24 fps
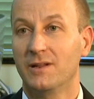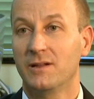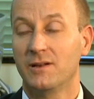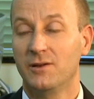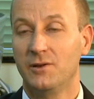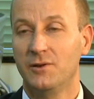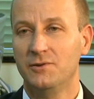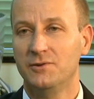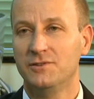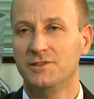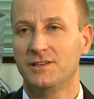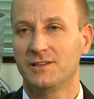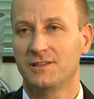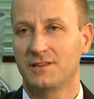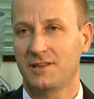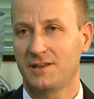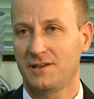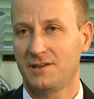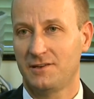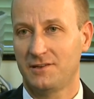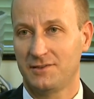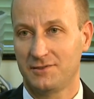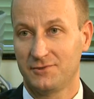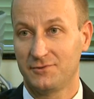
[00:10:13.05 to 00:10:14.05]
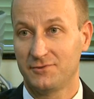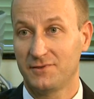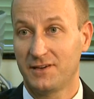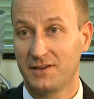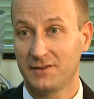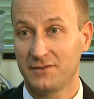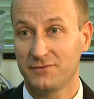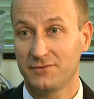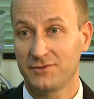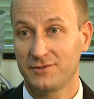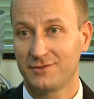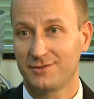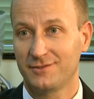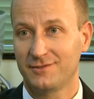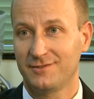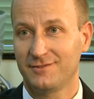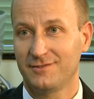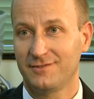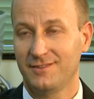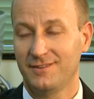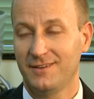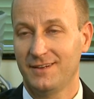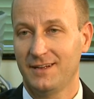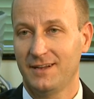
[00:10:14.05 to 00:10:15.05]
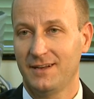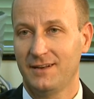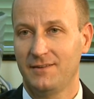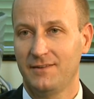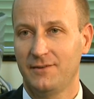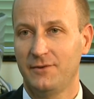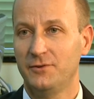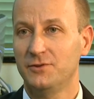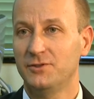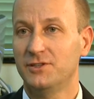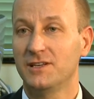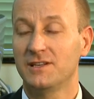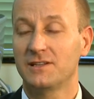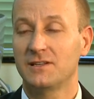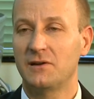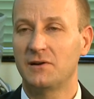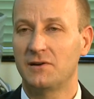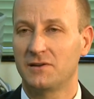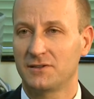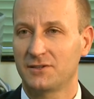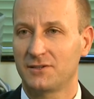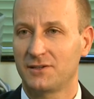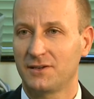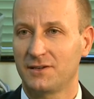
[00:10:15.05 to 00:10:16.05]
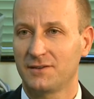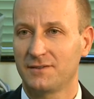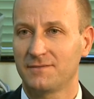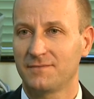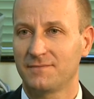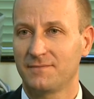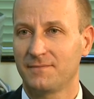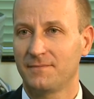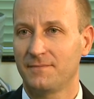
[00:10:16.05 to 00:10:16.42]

losing their hard drives, losing data,